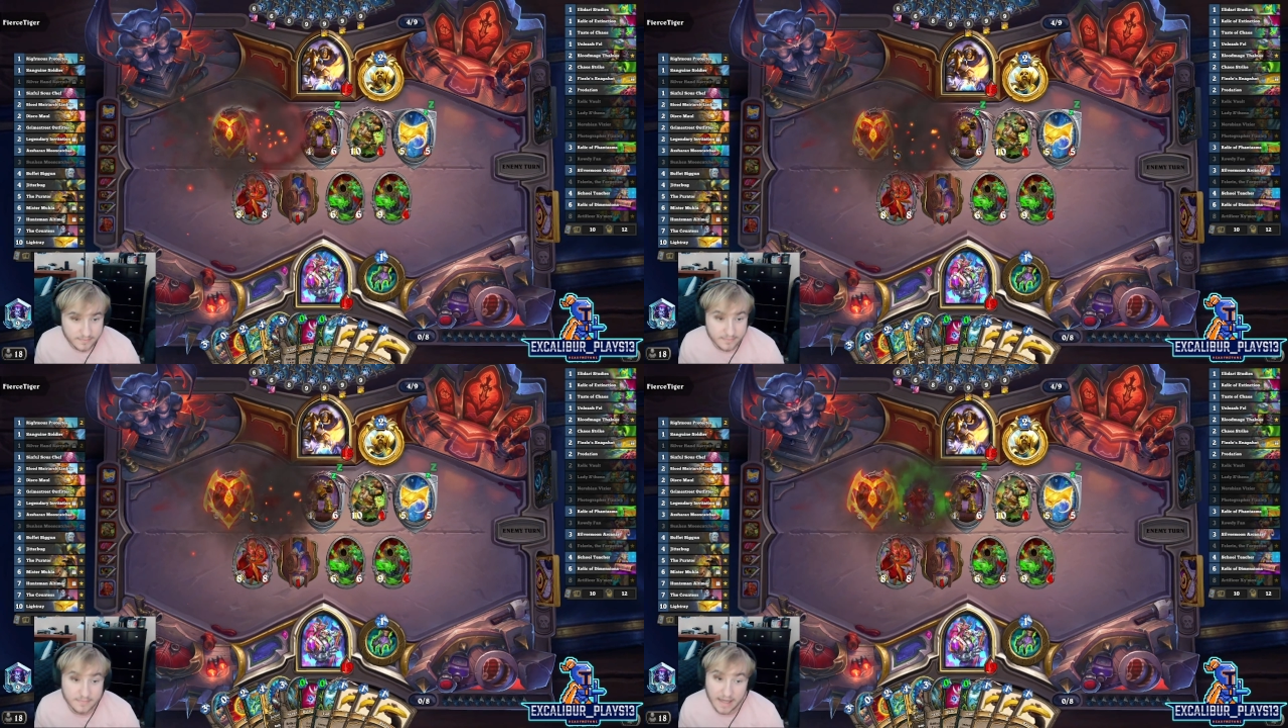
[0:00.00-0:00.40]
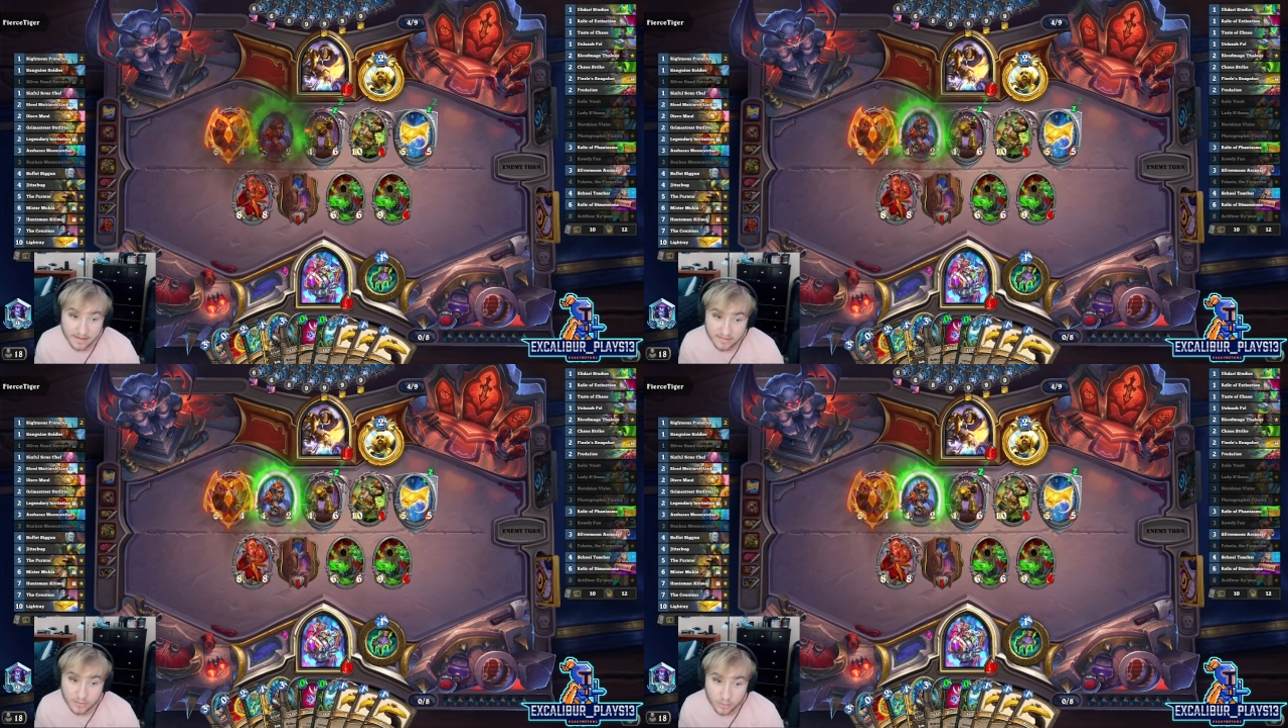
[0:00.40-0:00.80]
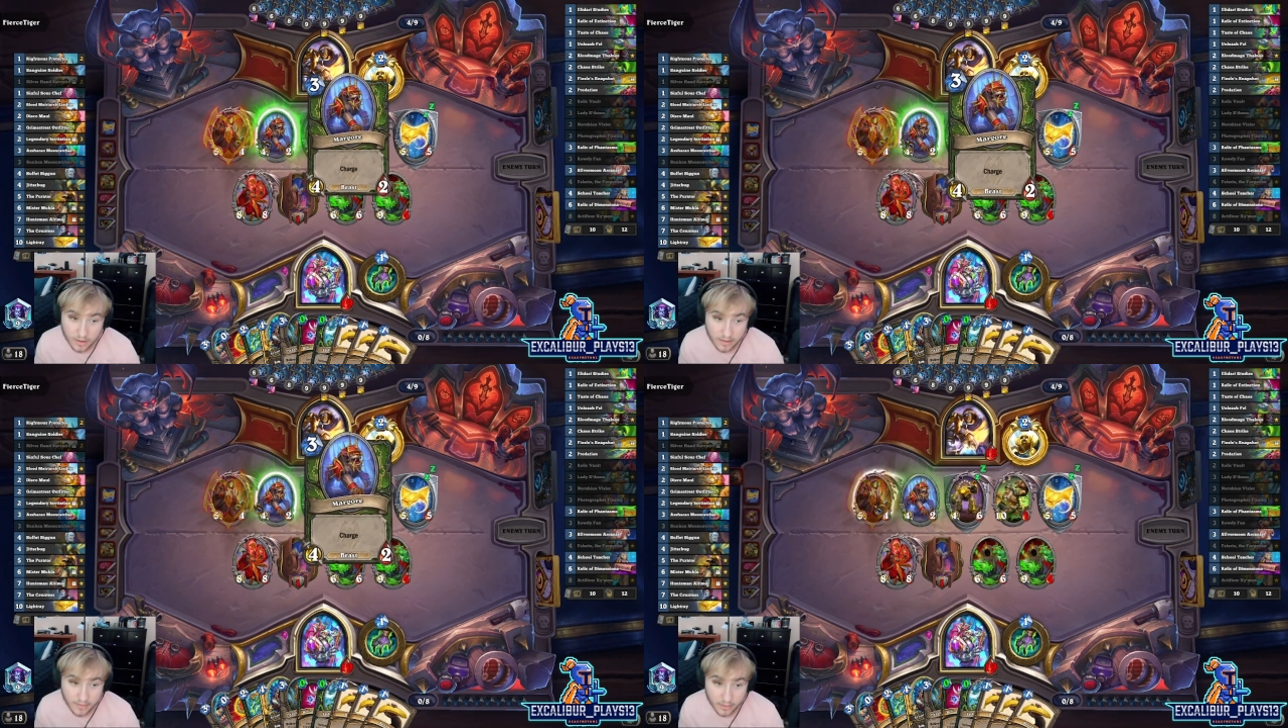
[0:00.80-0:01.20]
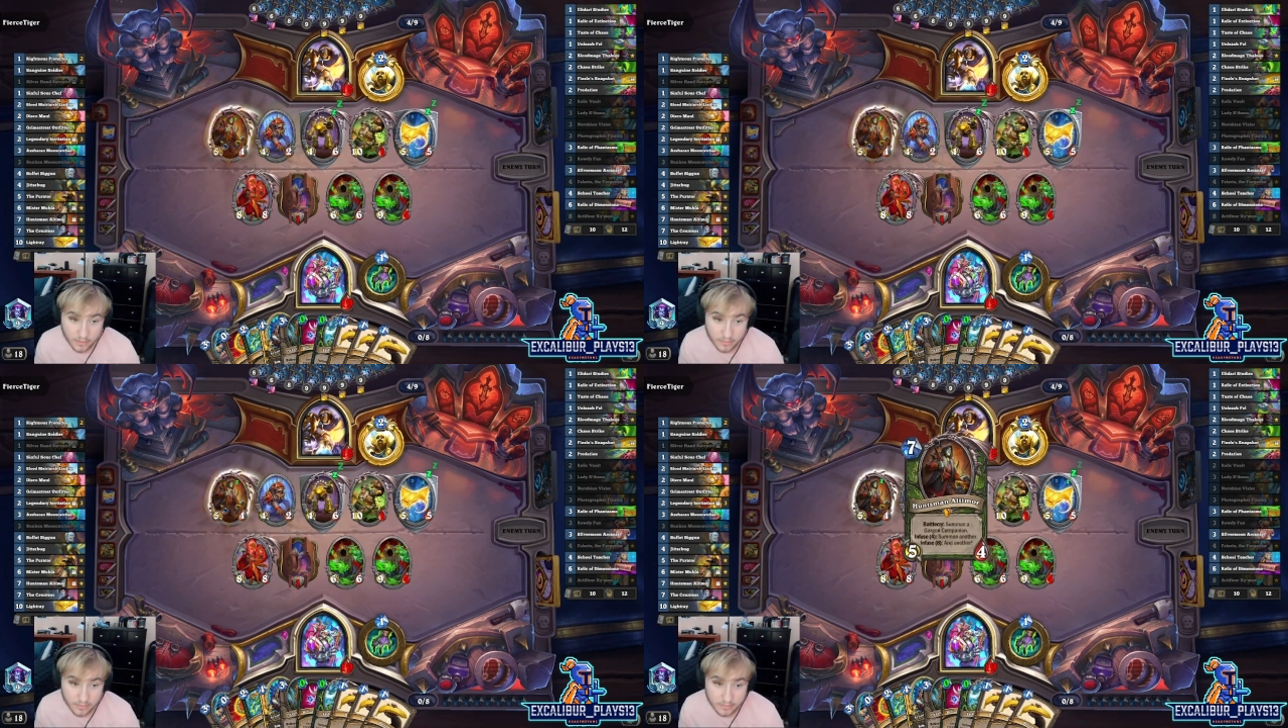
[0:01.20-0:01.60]
That is a cool card though.
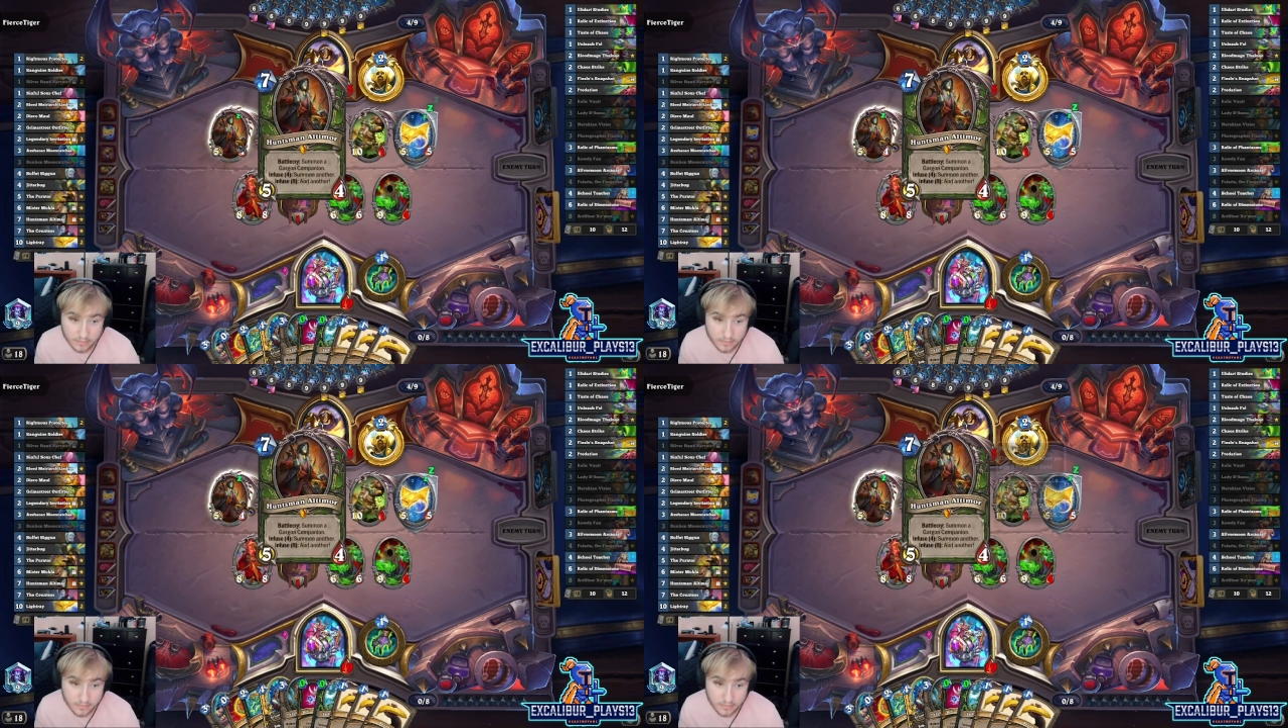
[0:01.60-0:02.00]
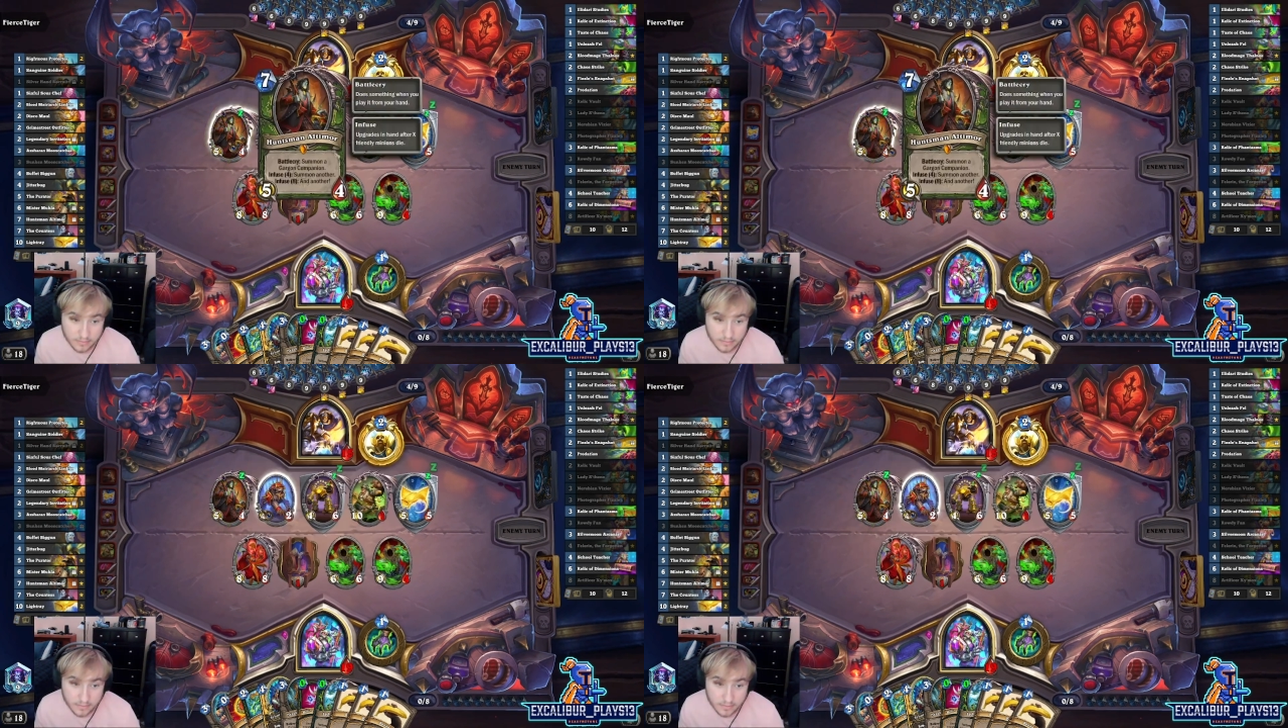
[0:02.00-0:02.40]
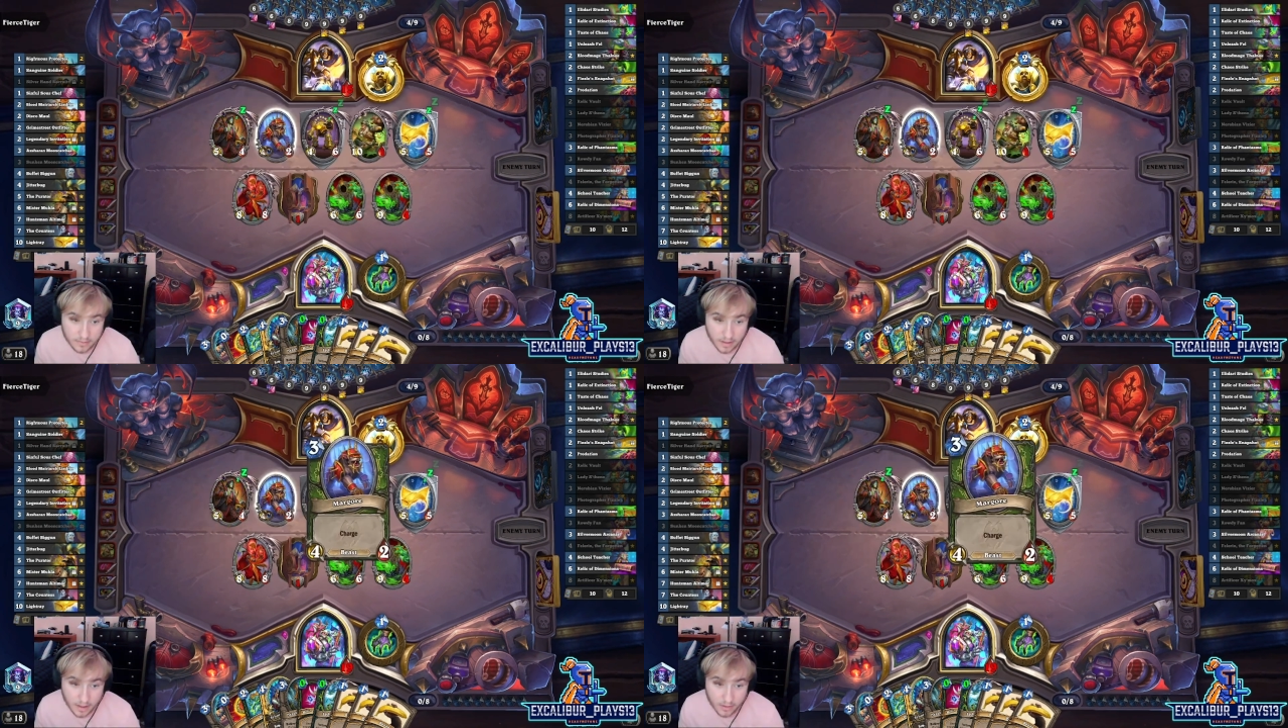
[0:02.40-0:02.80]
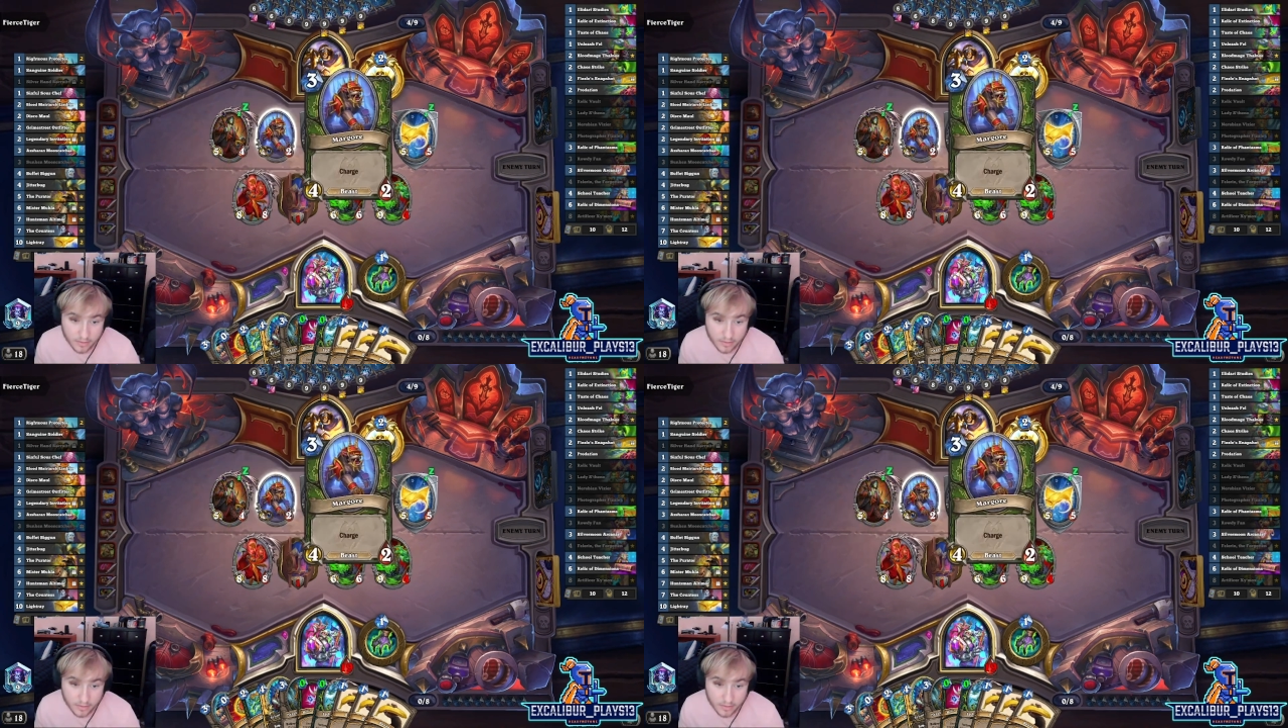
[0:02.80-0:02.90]
Oh,